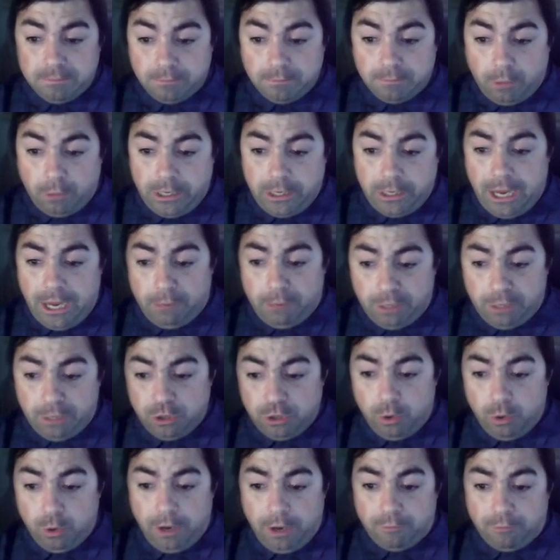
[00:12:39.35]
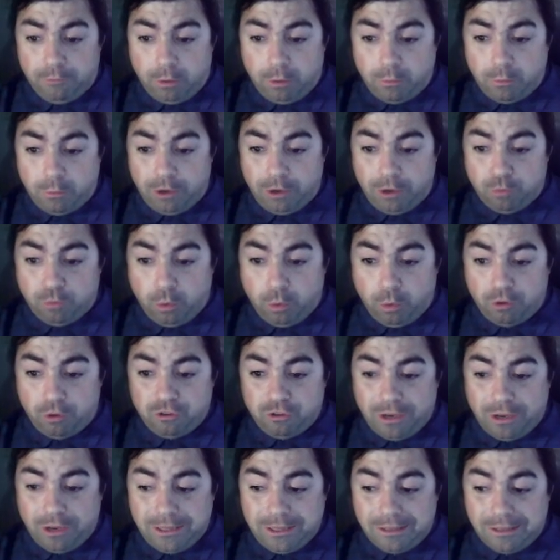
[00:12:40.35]
Well, yeah, we do have one wastewater
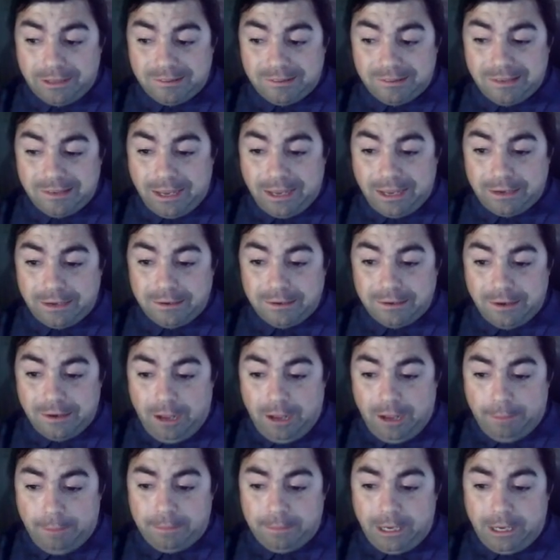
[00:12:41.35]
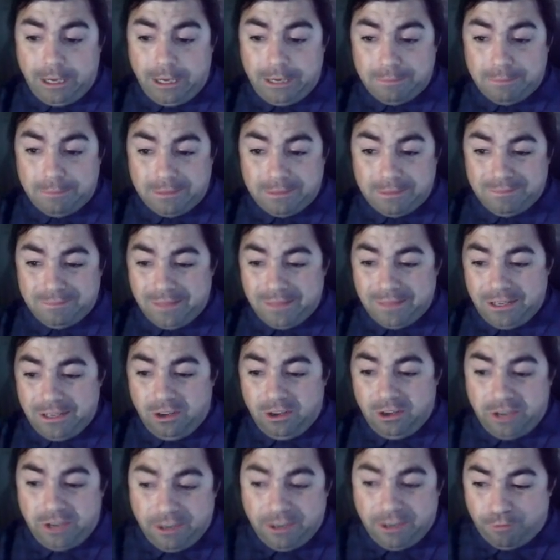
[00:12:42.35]
site that's not updating, but
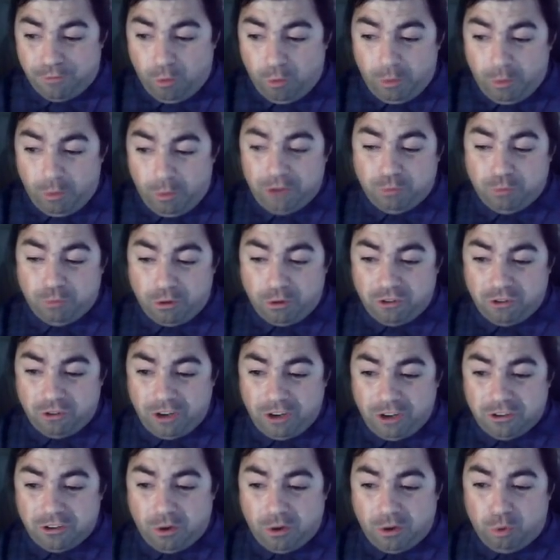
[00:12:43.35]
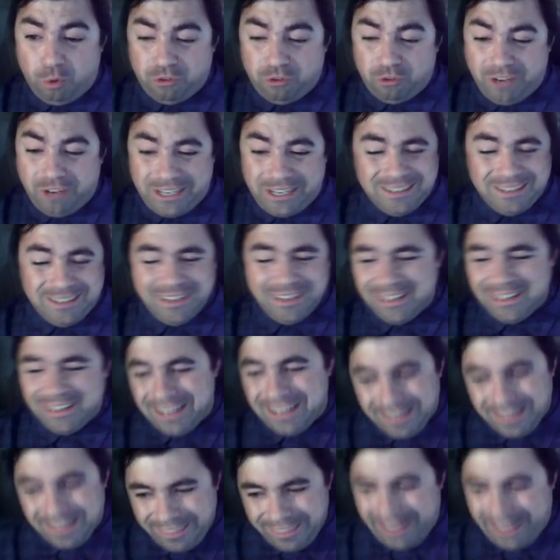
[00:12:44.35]
you only have four wastewater sites in the whole state.
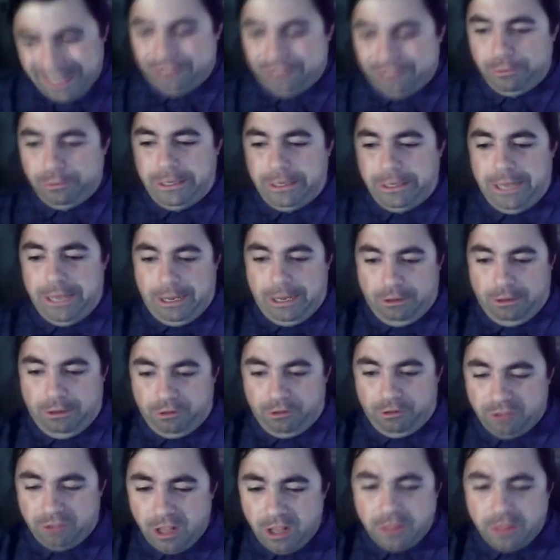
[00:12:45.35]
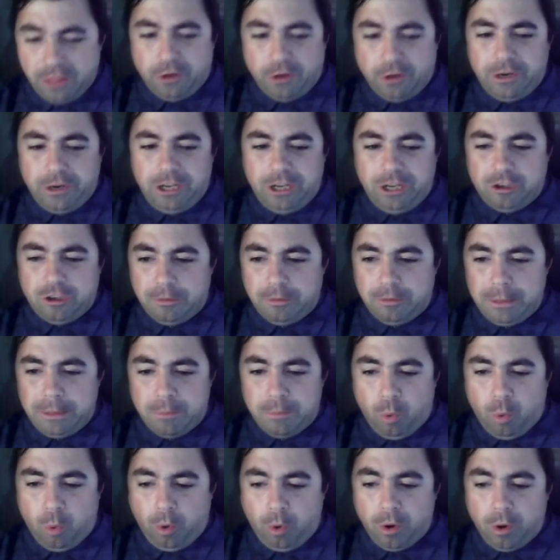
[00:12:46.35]
That's ridiculous. There needs to be
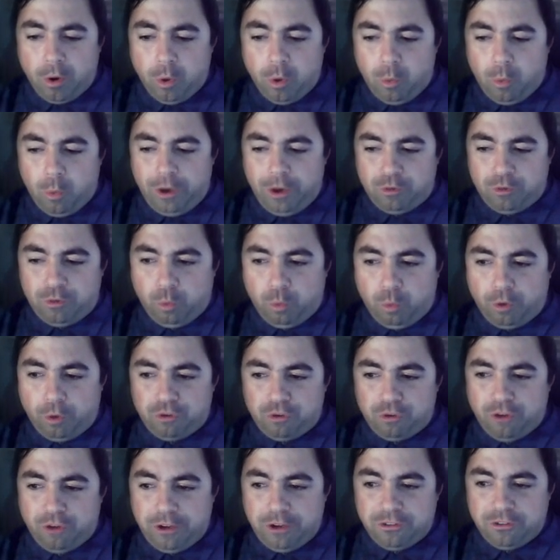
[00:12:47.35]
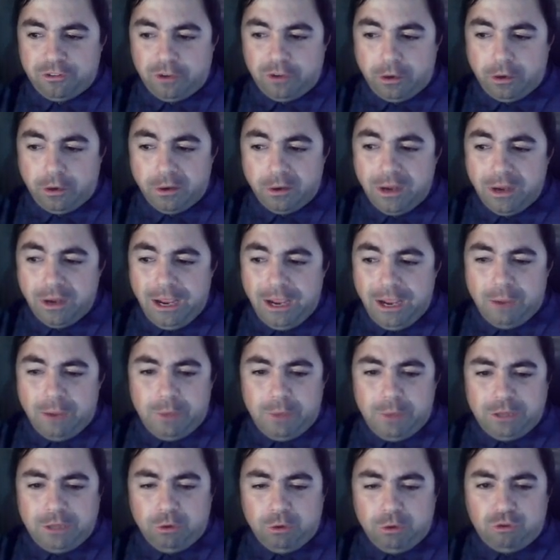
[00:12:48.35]
more wastewater sites there. And
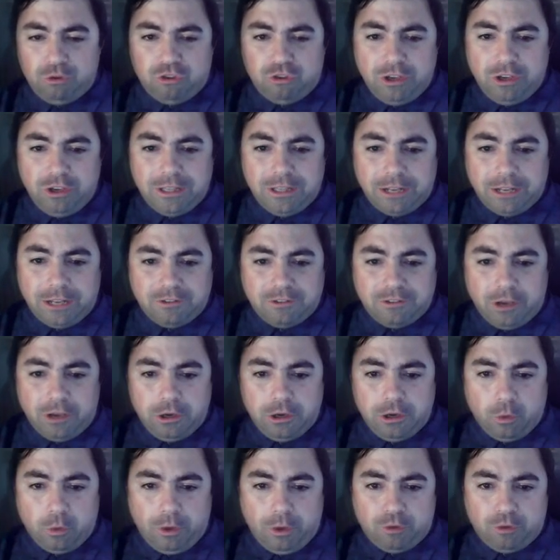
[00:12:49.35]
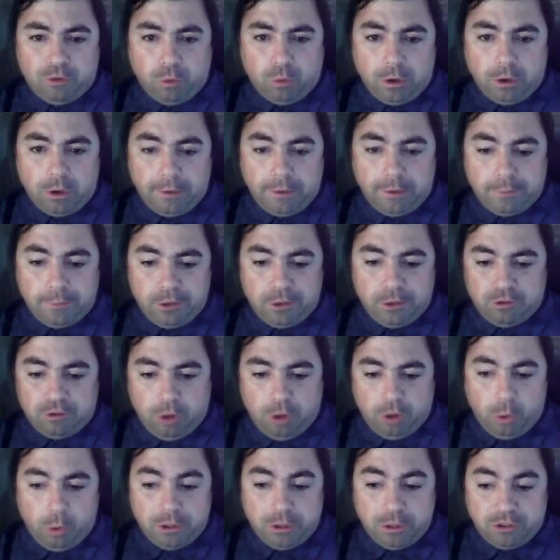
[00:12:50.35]
we do see that uh, your wastewater level is
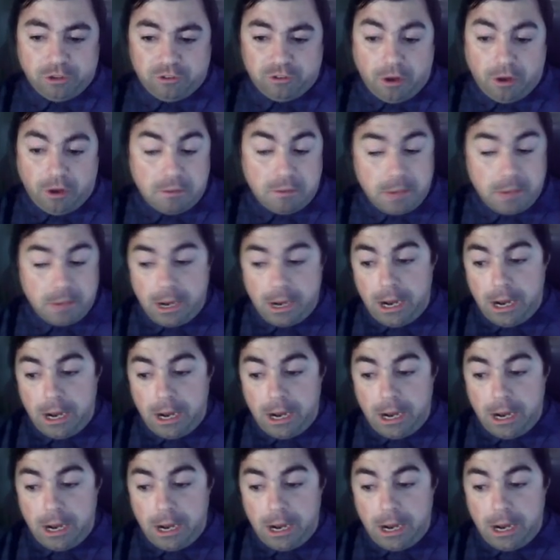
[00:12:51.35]
low at this time.